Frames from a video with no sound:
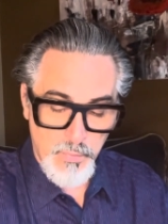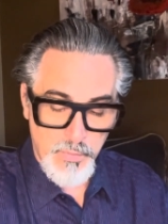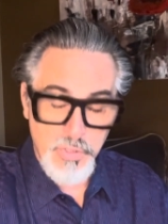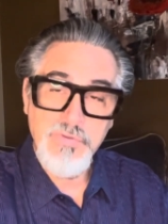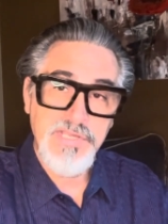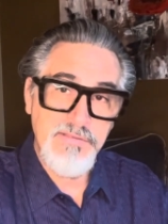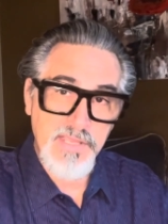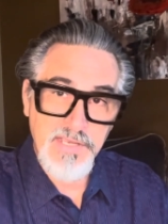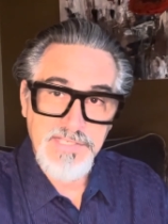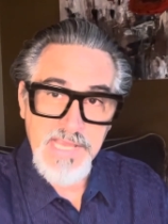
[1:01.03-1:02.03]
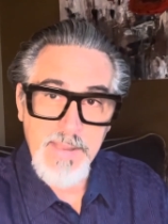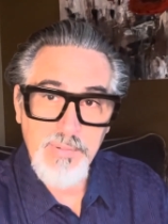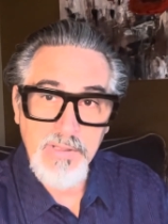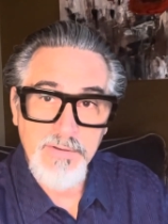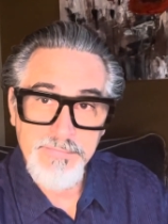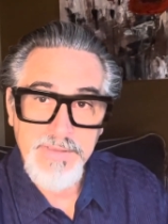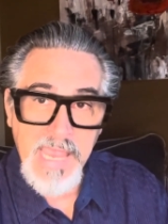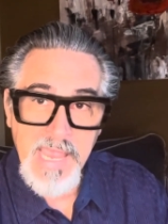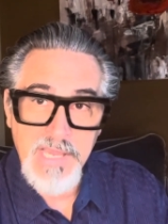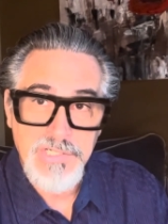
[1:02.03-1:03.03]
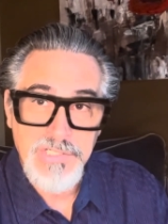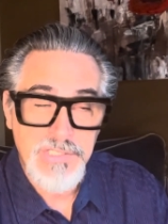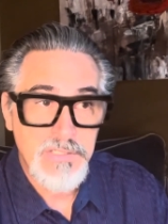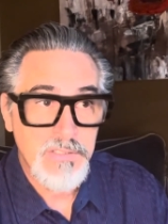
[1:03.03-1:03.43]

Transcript: Using the example of cash,